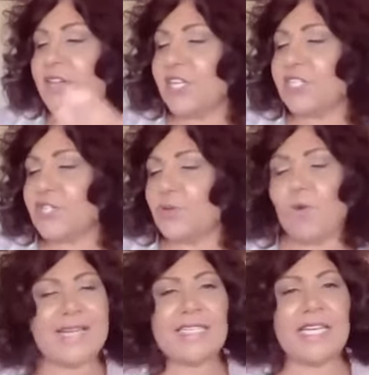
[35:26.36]
They're going to do
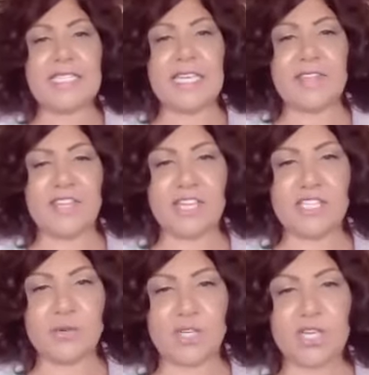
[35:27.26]
wine tasting and they're going
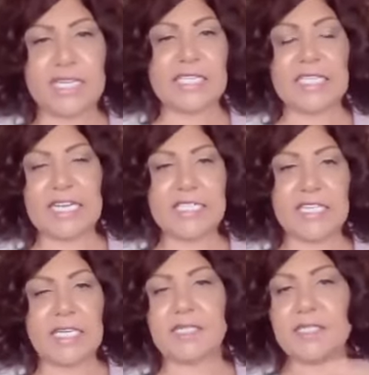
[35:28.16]
to do a cooking class
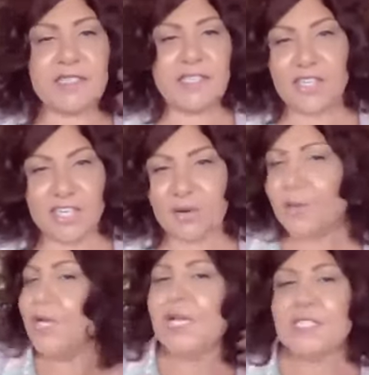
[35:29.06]
and eat. There you go.
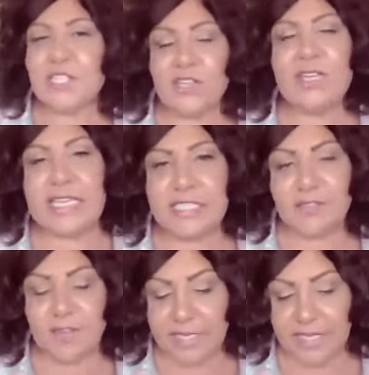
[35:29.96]
So you need
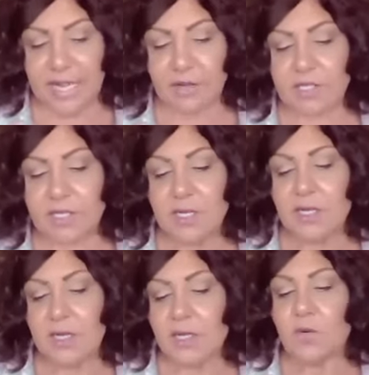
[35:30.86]
to find out
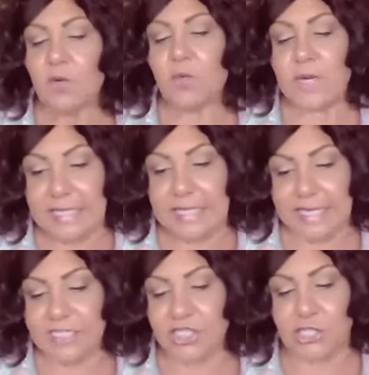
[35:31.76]
what they
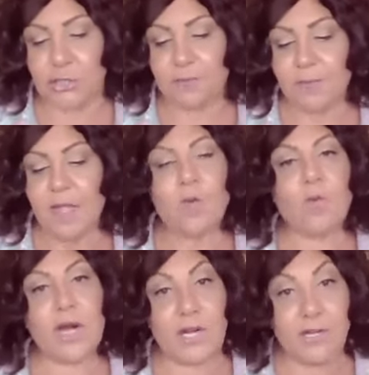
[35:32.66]
like to do.
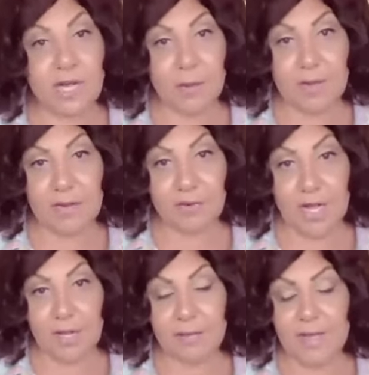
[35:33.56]
Where are you coming
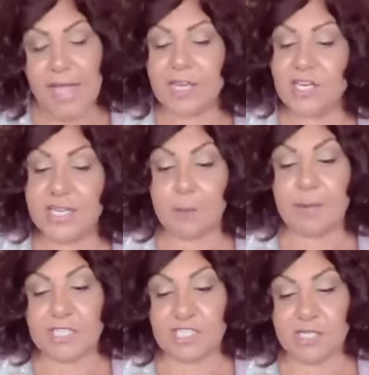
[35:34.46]
from? And you need a
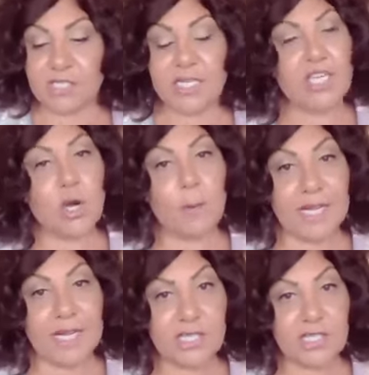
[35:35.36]
budget. No
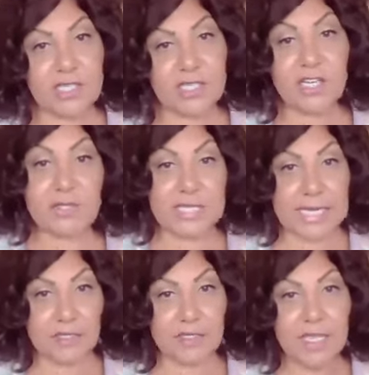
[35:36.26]
budget, no
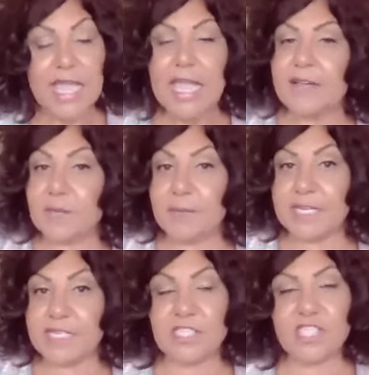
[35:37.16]
sale. If
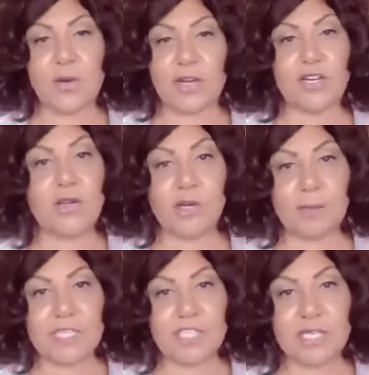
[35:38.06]
somebody says to you, I don't know your
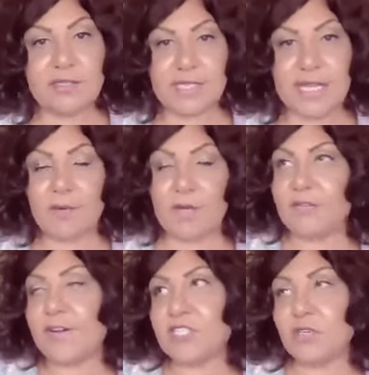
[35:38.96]
budget, say,
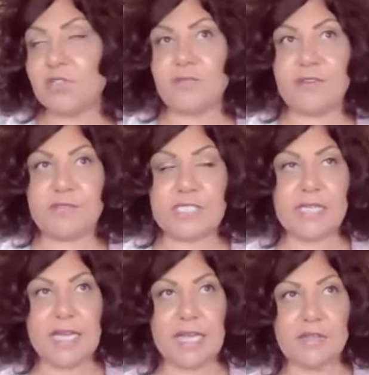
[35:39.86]
well, if I told you
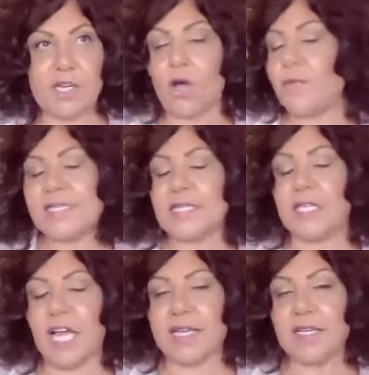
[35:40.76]
15,000, oh, that's a
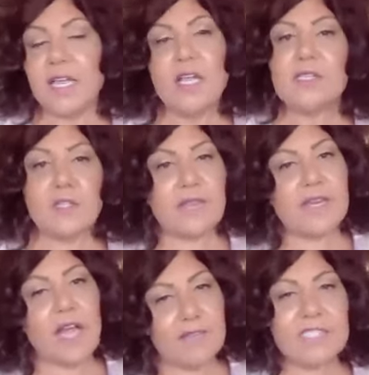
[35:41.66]
lot. So
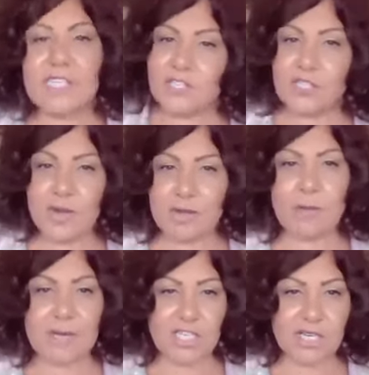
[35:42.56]
then obviously you do have
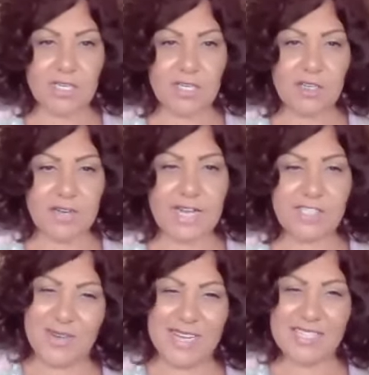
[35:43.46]
a budget.
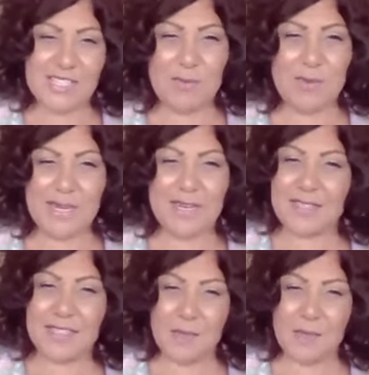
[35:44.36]
Okay, don't act stupid and
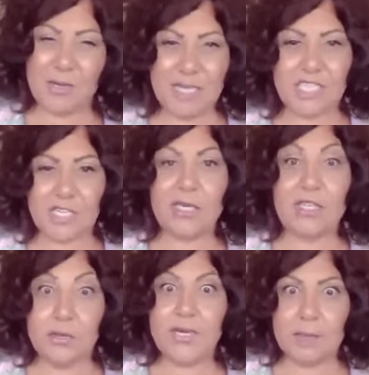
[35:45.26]
not tell me your budget.
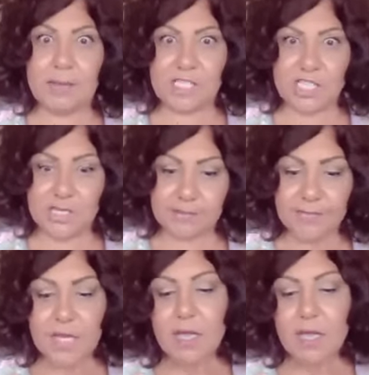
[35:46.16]
You need a budget.